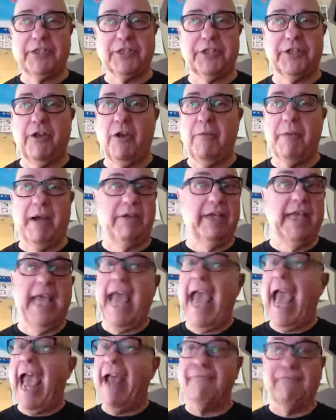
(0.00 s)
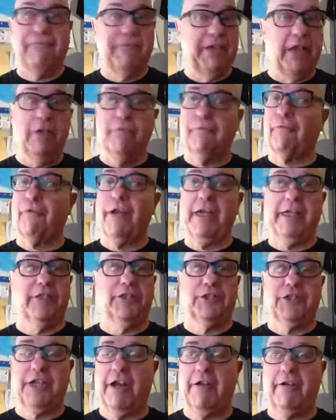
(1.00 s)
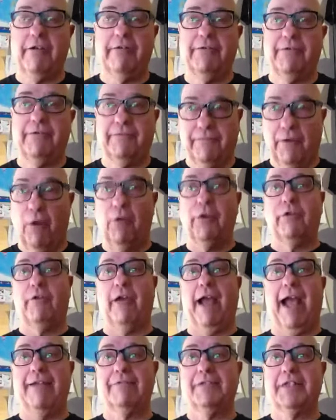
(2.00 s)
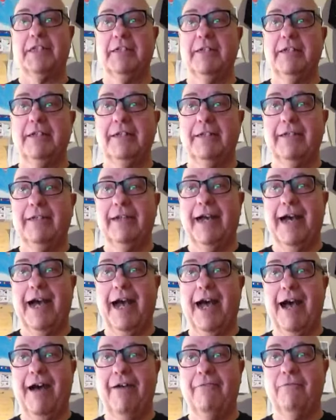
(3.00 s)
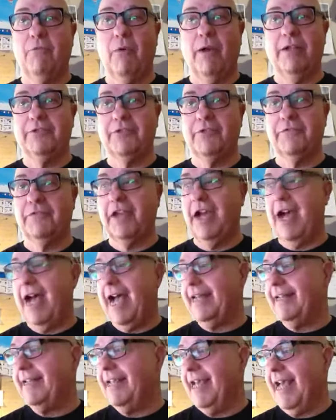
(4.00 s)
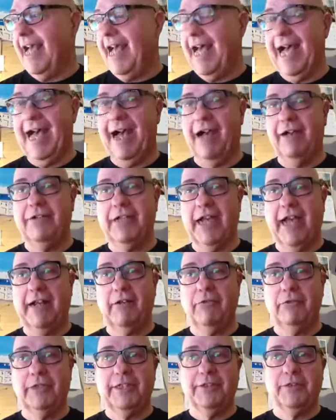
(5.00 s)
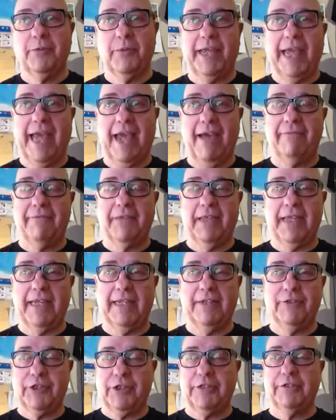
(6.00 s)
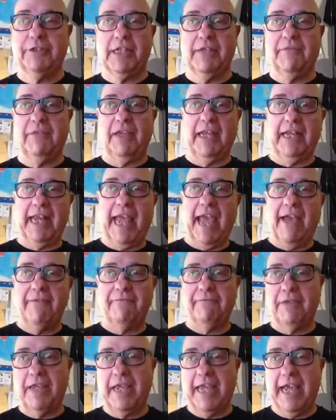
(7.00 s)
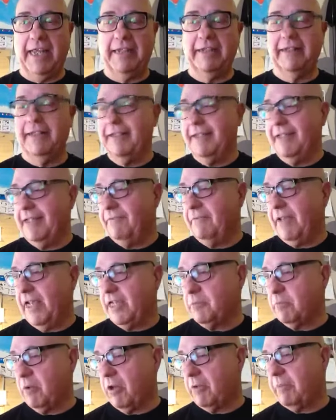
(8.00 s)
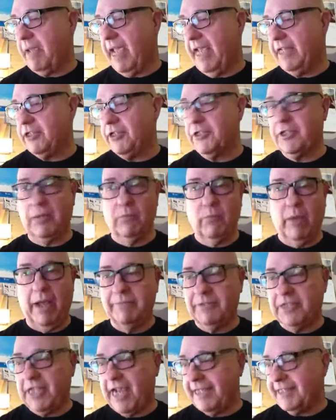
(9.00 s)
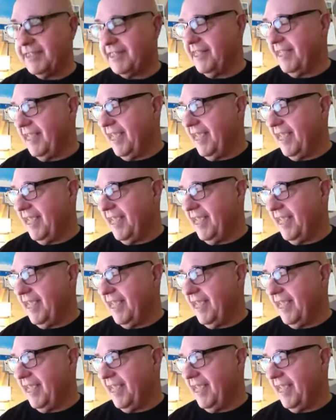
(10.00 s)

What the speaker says: should know about, and feel free to share photographs of what you've got, not only do we have the Chill TV and FVN Facebook pages and websites.